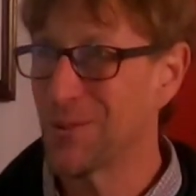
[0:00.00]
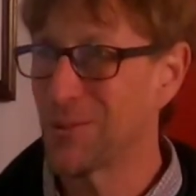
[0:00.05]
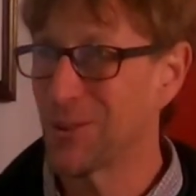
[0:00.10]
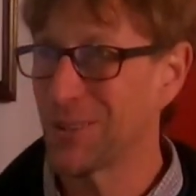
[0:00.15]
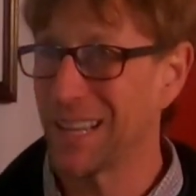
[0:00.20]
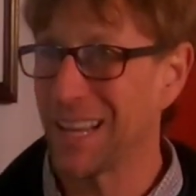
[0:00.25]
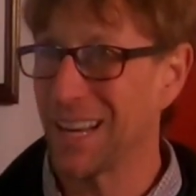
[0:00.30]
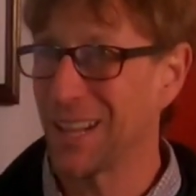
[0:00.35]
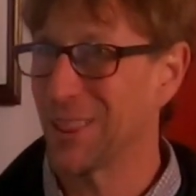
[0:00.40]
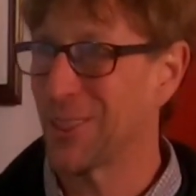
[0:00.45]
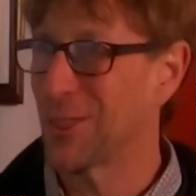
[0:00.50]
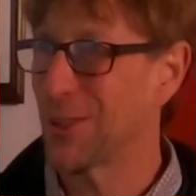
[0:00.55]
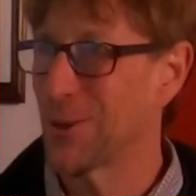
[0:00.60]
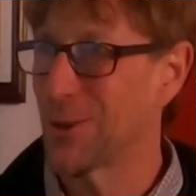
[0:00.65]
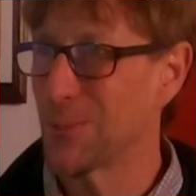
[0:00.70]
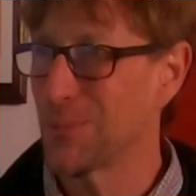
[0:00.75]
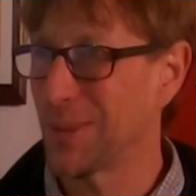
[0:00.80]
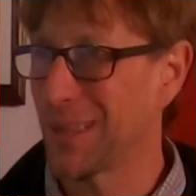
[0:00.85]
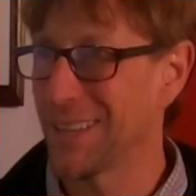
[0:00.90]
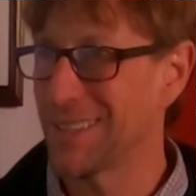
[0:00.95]
We're getting
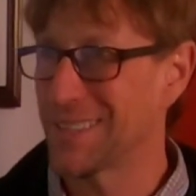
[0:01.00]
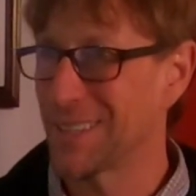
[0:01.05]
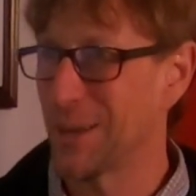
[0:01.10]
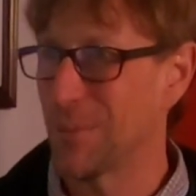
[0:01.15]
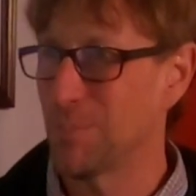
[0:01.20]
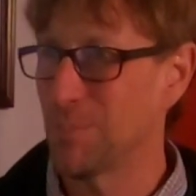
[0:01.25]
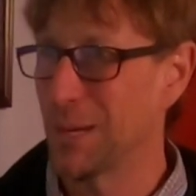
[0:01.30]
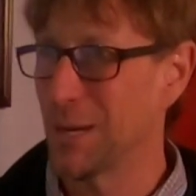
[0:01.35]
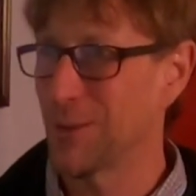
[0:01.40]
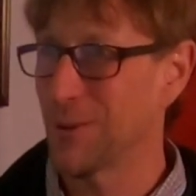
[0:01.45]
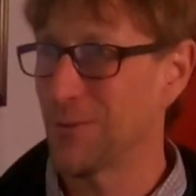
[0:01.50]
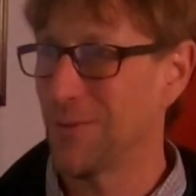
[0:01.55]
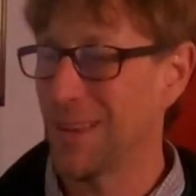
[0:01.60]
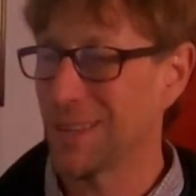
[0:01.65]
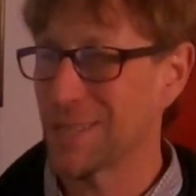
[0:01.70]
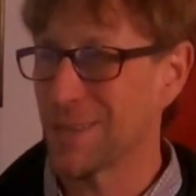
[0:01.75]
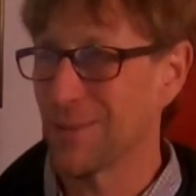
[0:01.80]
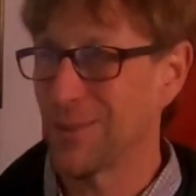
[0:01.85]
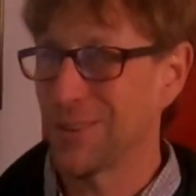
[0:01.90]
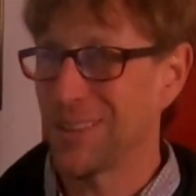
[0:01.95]
3rd place in a beer
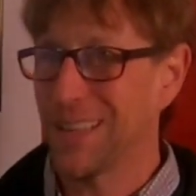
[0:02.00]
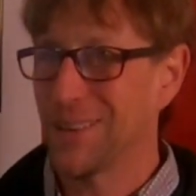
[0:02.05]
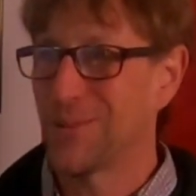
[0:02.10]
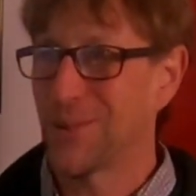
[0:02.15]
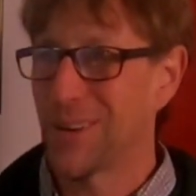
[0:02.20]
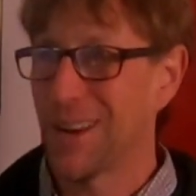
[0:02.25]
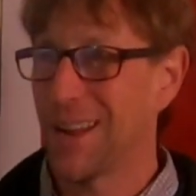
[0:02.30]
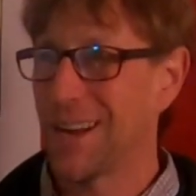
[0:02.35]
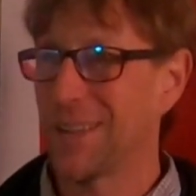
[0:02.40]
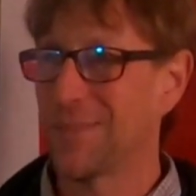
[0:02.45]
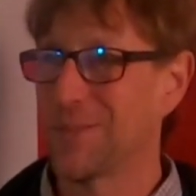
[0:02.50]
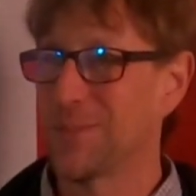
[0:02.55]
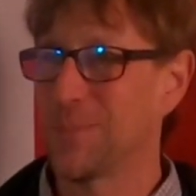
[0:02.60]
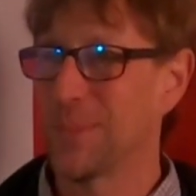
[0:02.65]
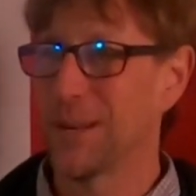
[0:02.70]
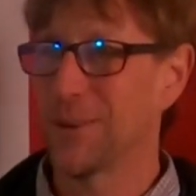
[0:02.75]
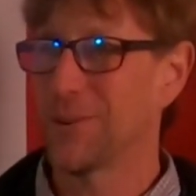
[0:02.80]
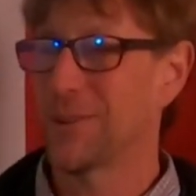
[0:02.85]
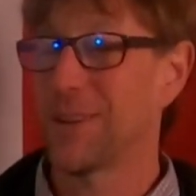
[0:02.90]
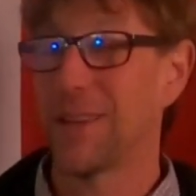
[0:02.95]
festival, and we're not even
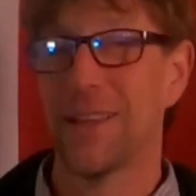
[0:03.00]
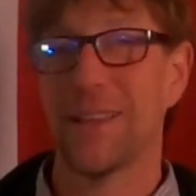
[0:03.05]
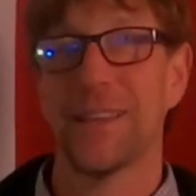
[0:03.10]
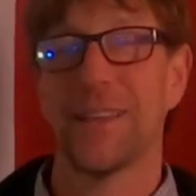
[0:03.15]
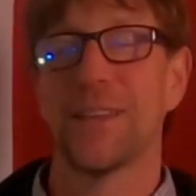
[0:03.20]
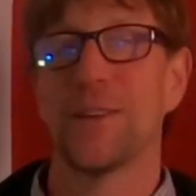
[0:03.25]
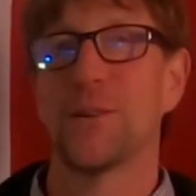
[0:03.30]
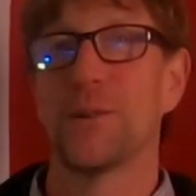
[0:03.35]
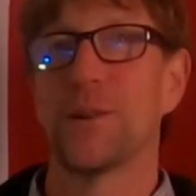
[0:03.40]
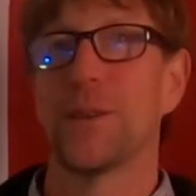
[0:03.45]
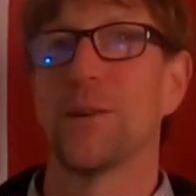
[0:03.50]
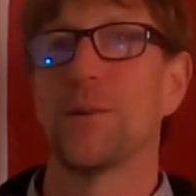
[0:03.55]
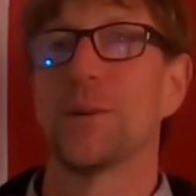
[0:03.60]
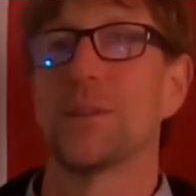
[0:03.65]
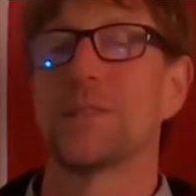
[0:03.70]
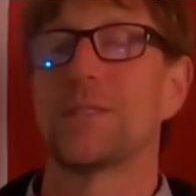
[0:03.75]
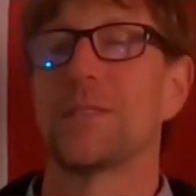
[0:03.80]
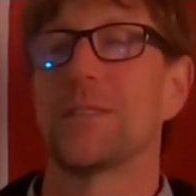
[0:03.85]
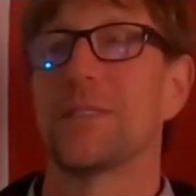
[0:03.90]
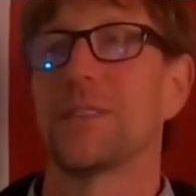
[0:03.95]
beer.
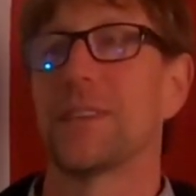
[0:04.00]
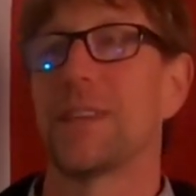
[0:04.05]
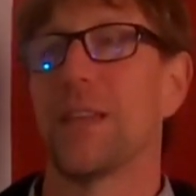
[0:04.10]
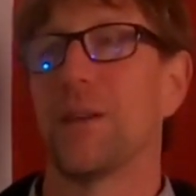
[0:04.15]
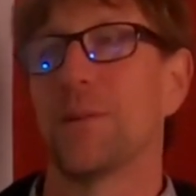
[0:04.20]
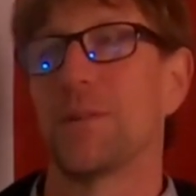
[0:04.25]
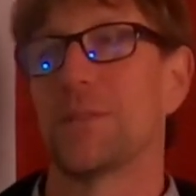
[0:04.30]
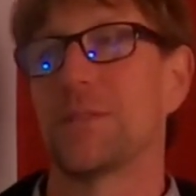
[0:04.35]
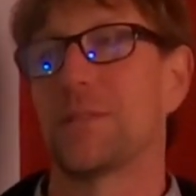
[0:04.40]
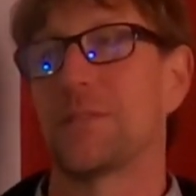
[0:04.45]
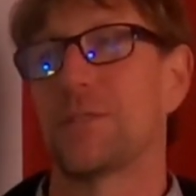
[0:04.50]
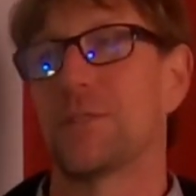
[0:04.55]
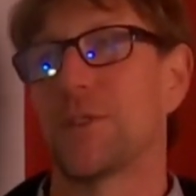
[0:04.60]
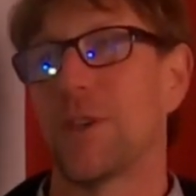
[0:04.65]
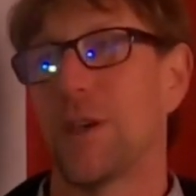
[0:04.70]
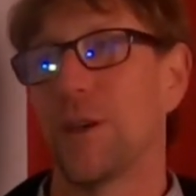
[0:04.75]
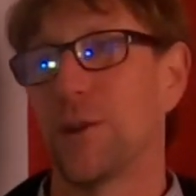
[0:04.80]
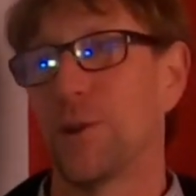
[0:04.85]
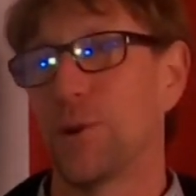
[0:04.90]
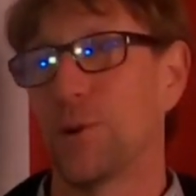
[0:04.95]
It was
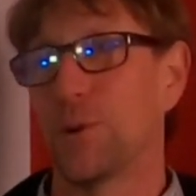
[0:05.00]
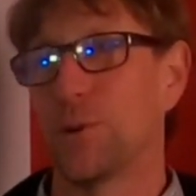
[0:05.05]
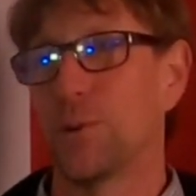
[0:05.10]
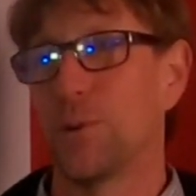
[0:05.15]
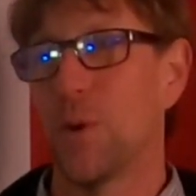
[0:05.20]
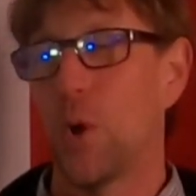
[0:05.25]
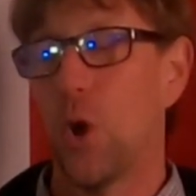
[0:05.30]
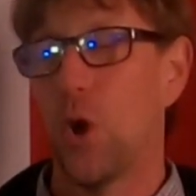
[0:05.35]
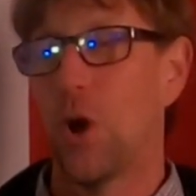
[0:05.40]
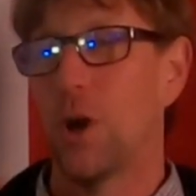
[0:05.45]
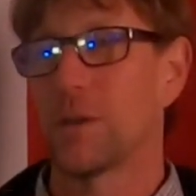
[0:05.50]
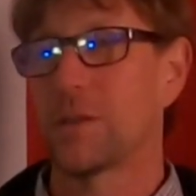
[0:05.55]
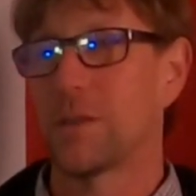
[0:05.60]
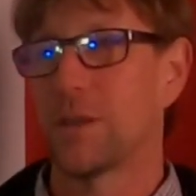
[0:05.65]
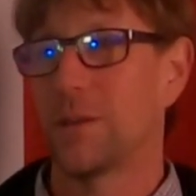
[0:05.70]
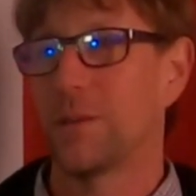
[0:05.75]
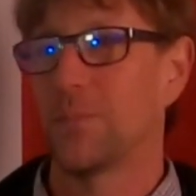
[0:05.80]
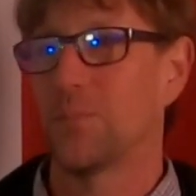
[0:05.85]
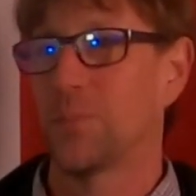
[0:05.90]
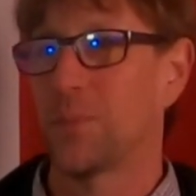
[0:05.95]
so
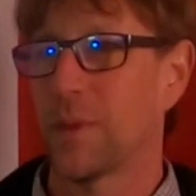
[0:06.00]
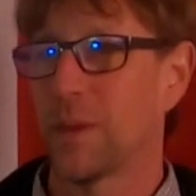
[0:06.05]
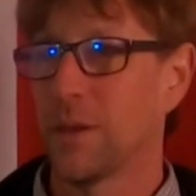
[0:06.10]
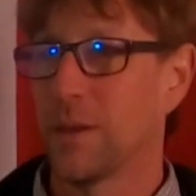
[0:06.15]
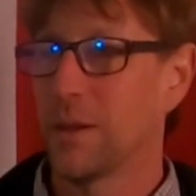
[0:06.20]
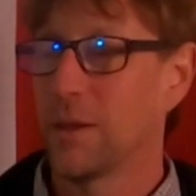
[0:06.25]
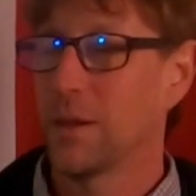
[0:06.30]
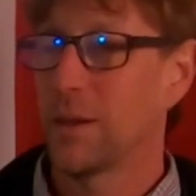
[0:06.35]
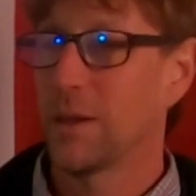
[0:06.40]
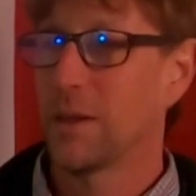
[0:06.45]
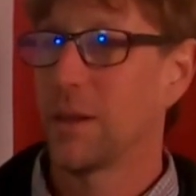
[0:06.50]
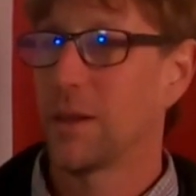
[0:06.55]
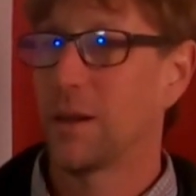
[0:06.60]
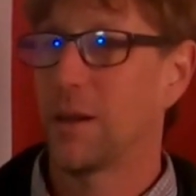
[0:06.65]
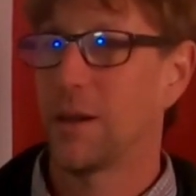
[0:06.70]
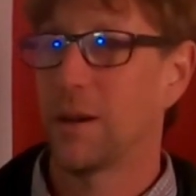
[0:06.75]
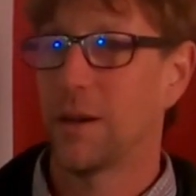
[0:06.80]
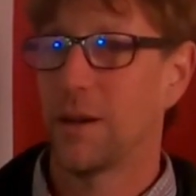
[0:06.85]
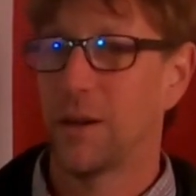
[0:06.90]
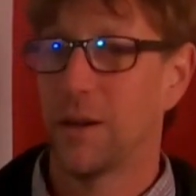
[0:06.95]
awesome.
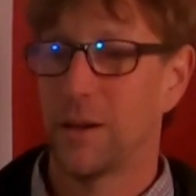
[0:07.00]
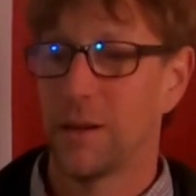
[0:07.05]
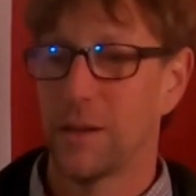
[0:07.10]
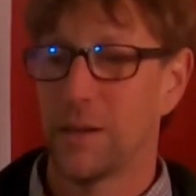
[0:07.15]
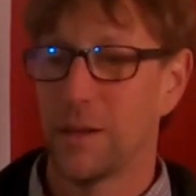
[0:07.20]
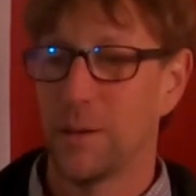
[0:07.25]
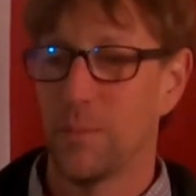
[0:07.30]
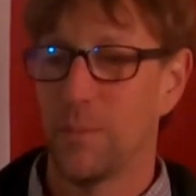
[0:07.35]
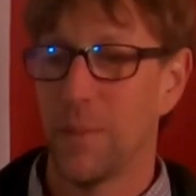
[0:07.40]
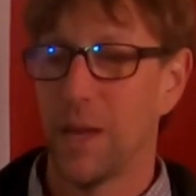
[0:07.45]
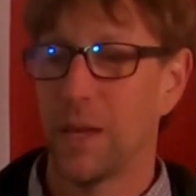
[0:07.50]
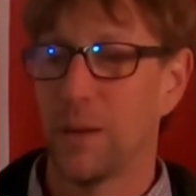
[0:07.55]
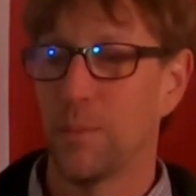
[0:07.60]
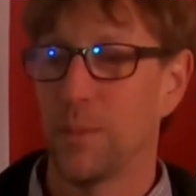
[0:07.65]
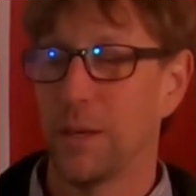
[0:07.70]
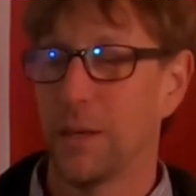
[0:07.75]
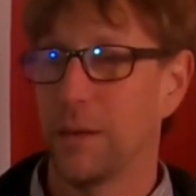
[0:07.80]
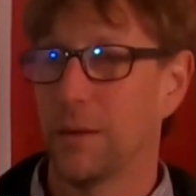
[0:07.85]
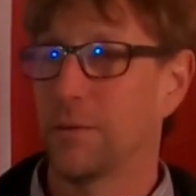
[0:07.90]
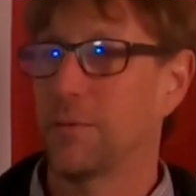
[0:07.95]
It made
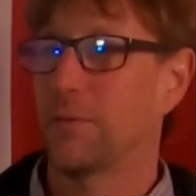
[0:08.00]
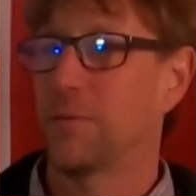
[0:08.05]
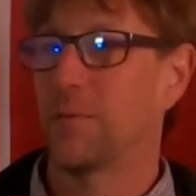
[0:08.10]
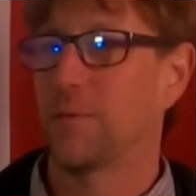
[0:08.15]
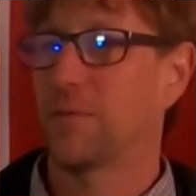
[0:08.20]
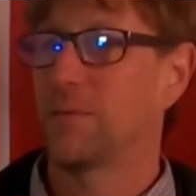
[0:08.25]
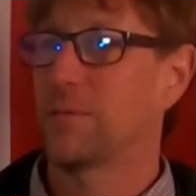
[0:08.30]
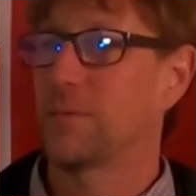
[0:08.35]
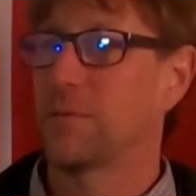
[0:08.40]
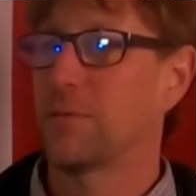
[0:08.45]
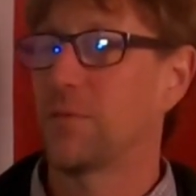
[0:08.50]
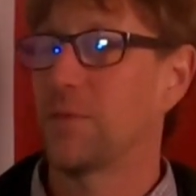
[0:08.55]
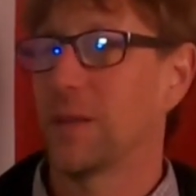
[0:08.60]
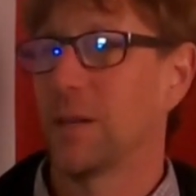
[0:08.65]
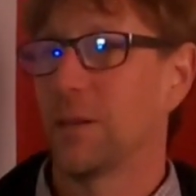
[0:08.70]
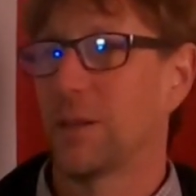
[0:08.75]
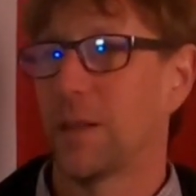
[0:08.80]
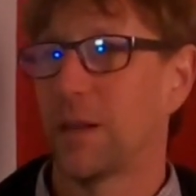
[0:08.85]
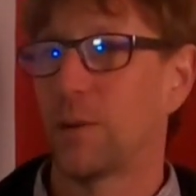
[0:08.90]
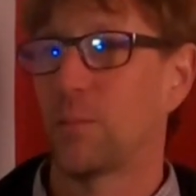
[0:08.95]
me
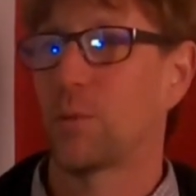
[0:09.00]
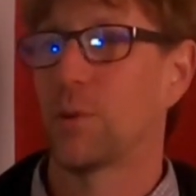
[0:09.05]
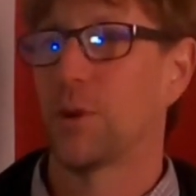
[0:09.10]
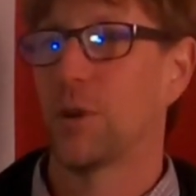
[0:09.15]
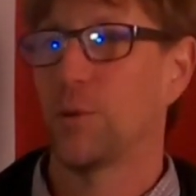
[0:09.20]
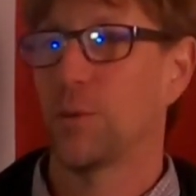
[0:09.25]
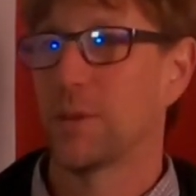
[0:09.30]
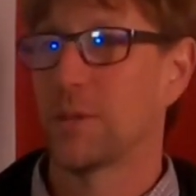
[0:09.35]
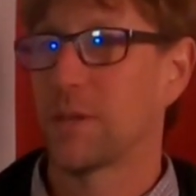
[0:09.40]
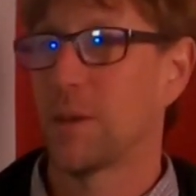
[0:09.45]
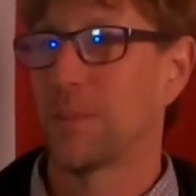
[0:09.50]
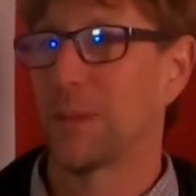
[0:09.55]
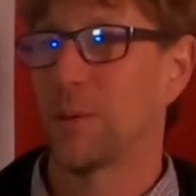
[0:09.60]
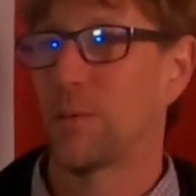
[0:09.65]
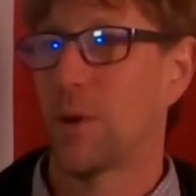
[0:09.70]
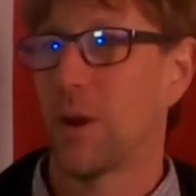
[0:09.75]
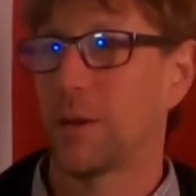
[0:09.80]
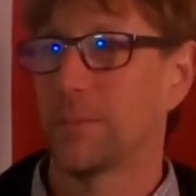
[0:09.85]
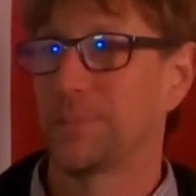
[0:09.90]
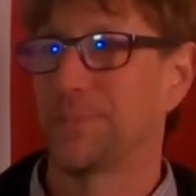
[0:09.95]
feel like we're doing something
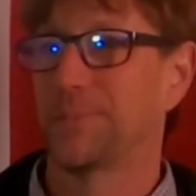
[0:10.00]
right.